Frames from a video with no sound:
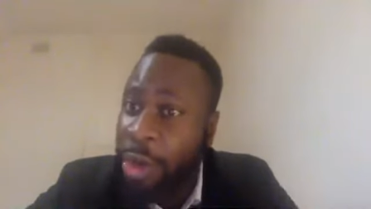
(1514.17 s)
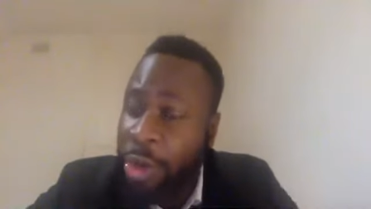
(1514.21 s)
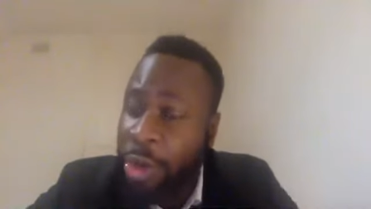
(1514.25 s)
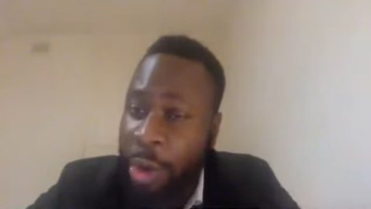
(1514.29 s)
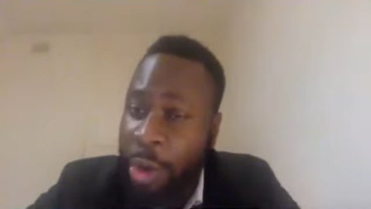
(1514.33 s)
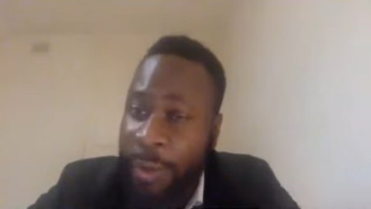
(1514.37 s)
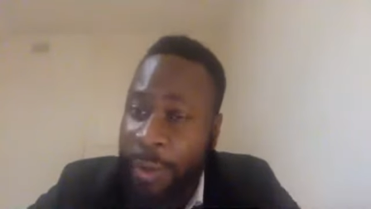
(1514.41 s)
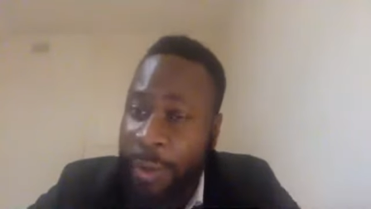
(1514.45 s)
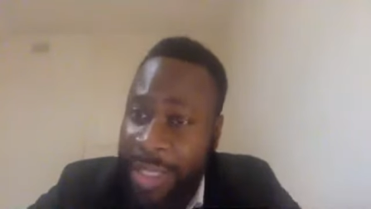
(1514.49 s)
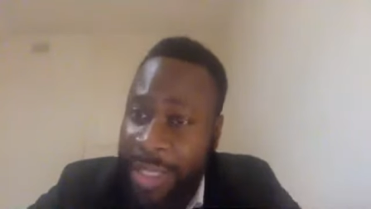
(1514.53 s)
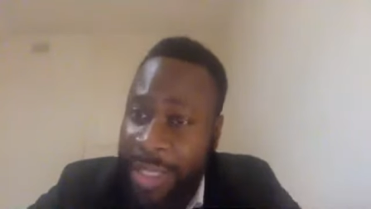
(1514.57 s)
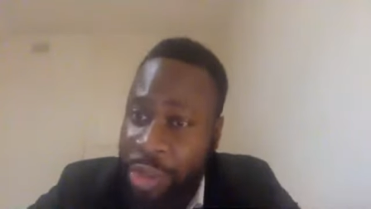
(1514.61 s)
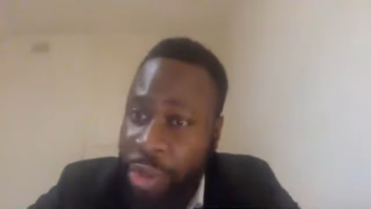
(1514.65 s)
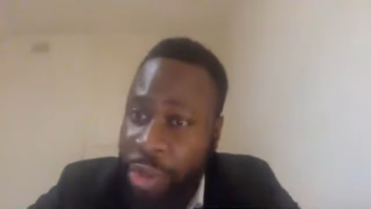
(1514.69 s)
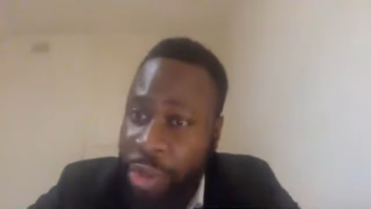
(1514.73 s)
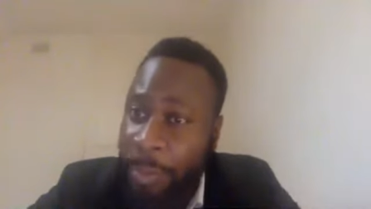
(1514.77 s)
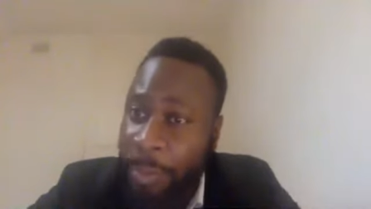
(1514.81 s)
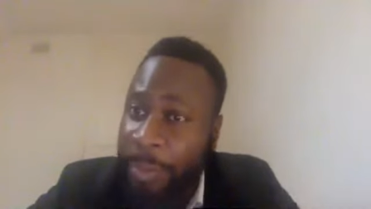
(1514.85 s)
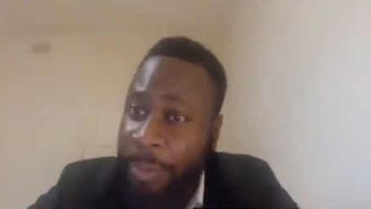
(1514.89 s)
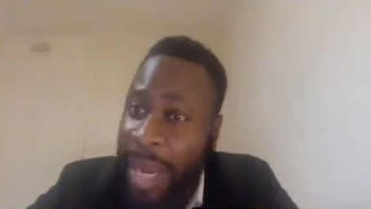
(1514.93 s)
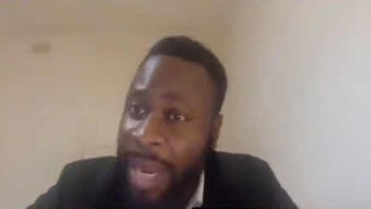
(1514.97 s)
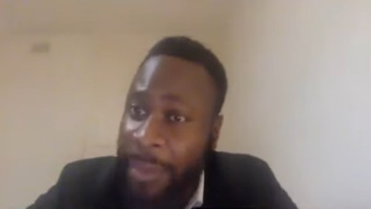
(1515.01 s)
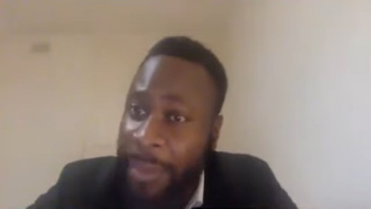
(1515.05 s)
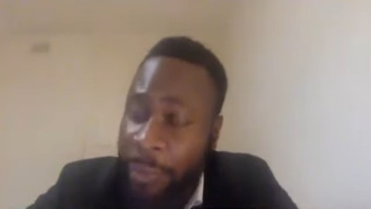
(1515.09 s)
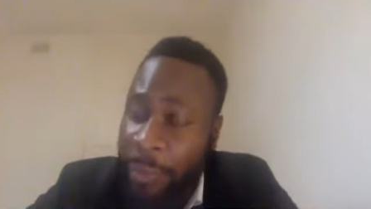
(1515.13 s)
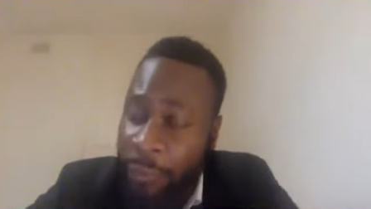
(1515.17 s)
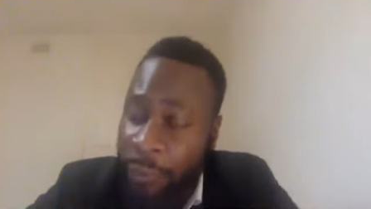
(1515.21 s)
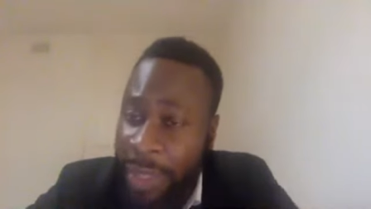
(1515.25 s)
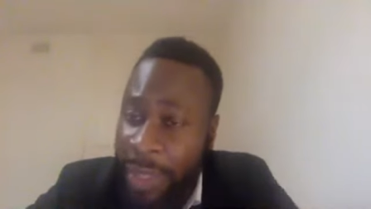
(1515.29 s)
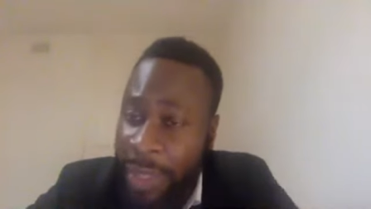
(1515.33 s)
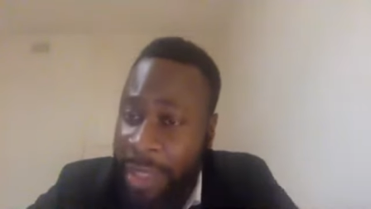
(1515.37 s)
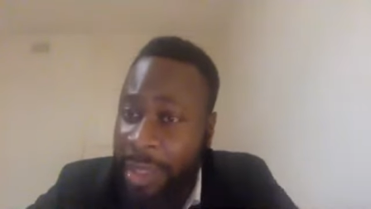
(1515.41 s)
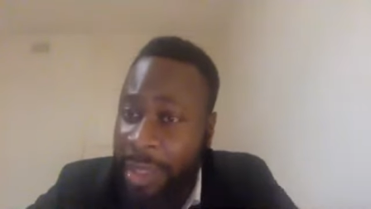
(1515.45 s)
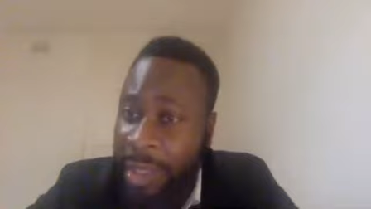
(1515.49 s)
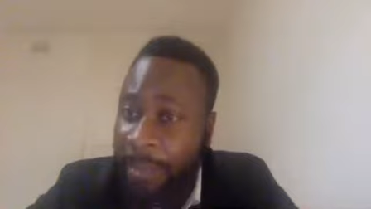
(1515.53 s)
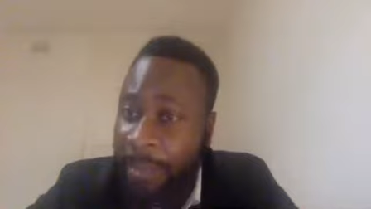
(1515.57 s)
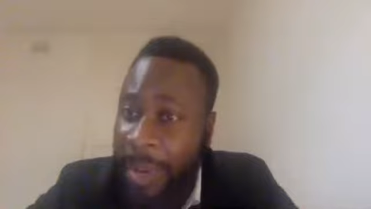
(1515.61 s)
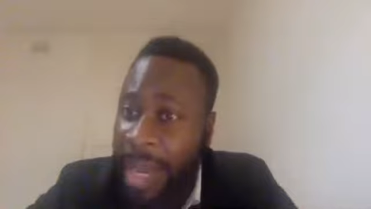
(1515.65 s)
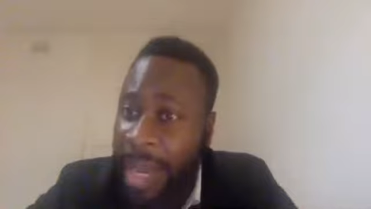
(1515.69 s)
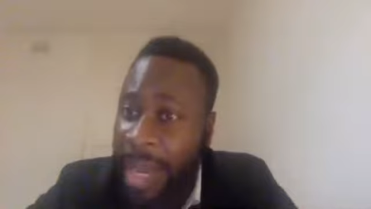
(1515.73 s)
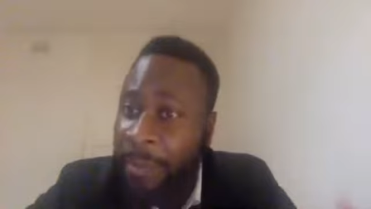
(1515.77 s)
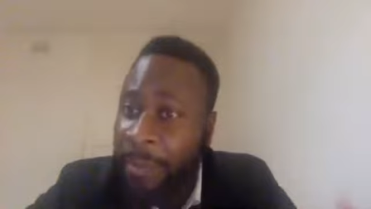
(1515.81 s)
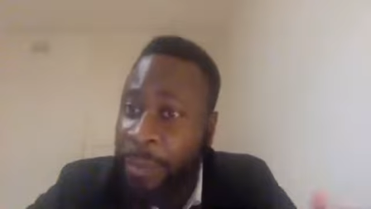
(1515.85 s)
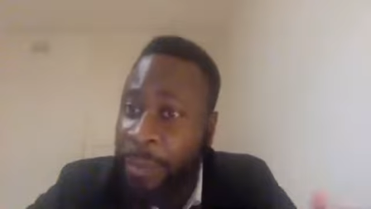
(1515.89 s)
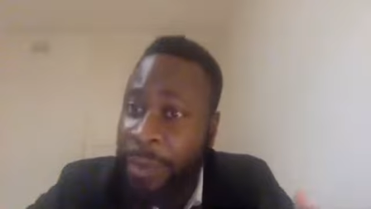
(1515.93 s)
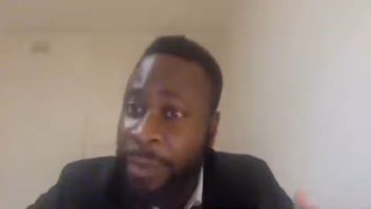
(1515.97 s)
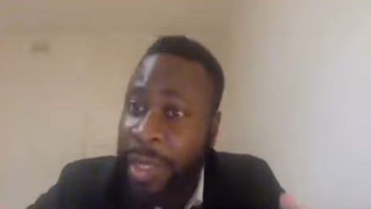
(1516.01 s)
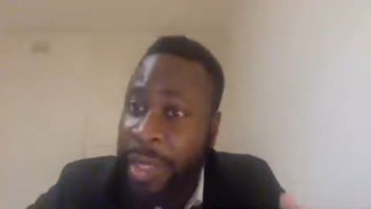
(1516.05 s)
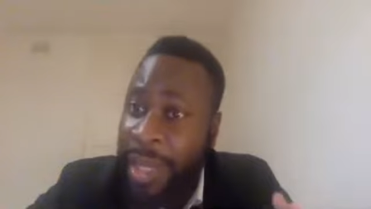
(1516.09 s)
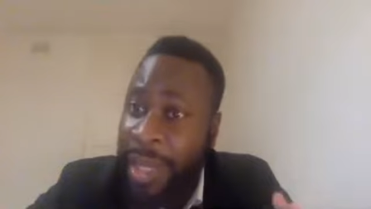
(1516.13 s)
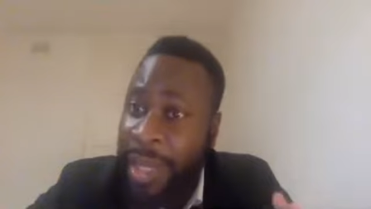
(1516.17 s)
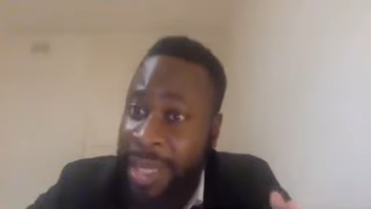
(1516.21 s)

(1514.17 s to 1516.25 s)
going into your Bible, reading the Bible,